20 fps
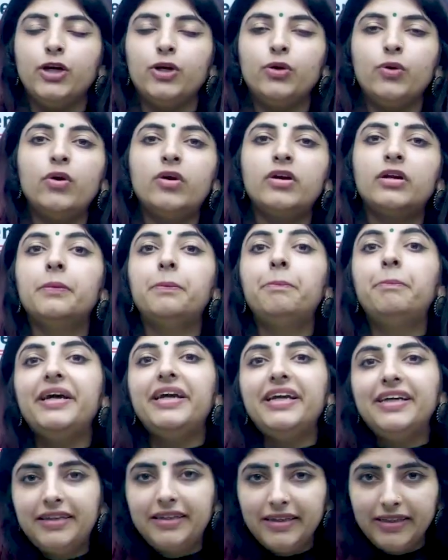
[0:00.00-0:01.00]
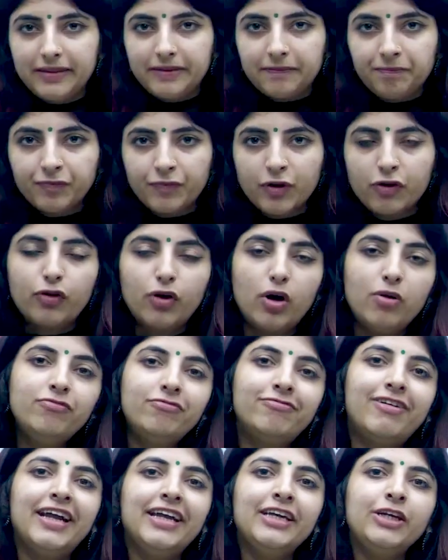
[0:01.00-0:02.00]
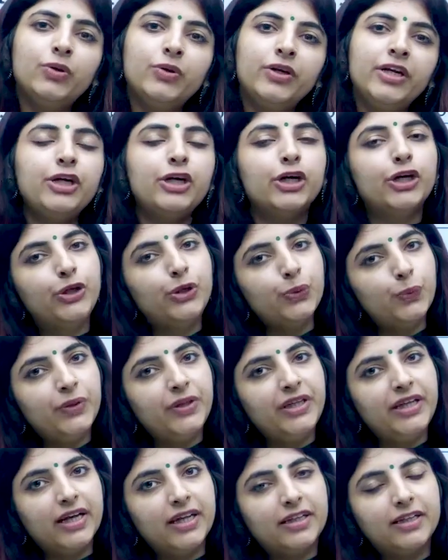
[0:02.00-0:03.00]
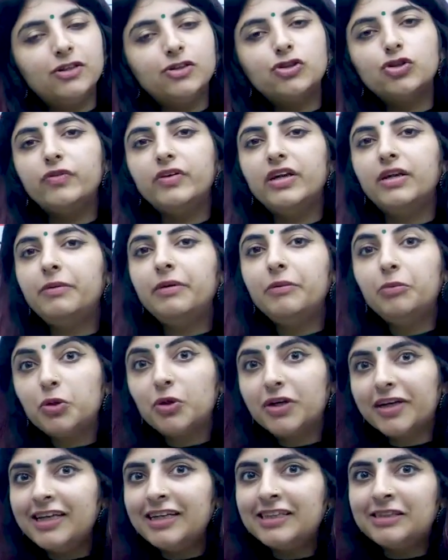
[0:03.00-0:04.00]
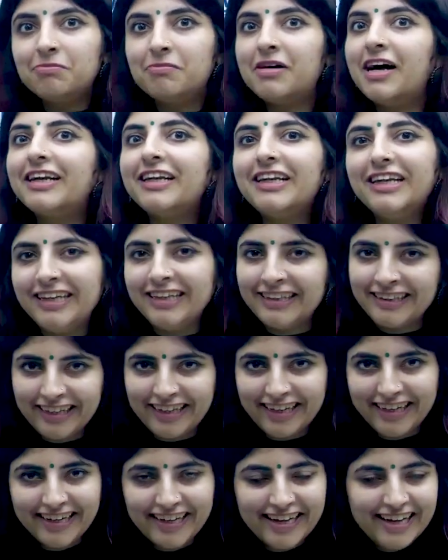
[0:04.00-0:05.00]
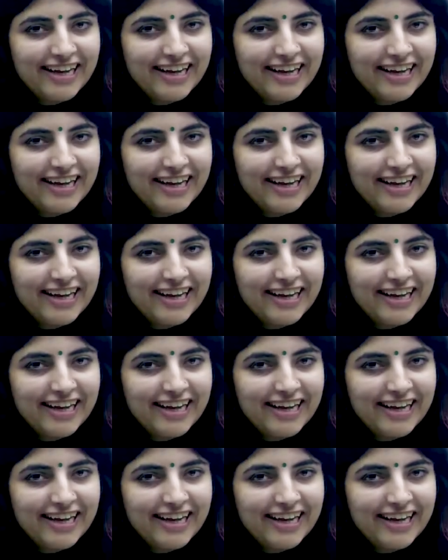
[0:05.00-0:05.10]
you know, repeated from one unit to the other. So we'll be working smartly in there,